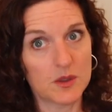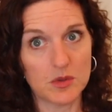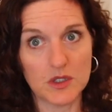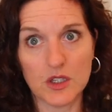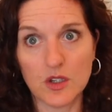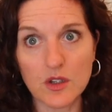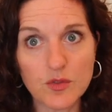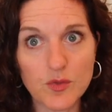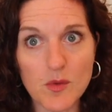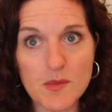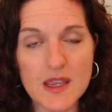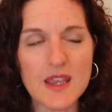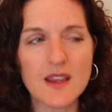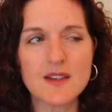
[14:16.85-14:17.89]
really good for
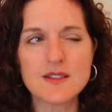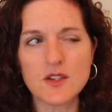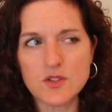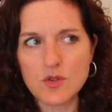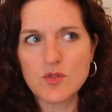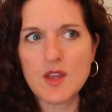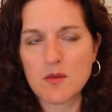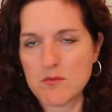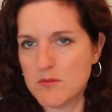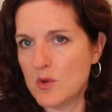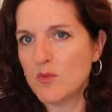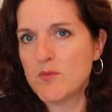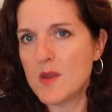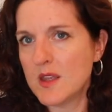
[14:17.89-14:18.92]
me because I do think
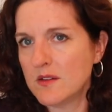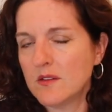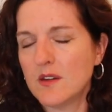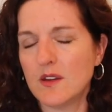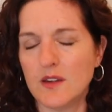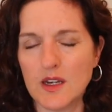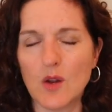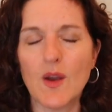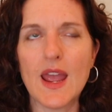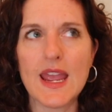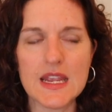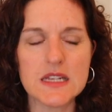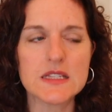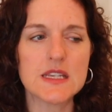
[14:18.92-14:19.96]
movement, you know,
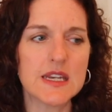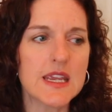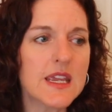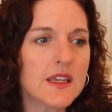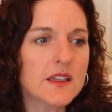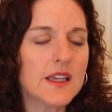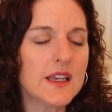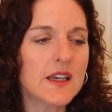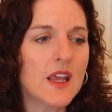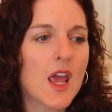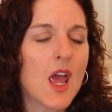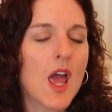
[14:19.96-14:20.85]
aids in healing.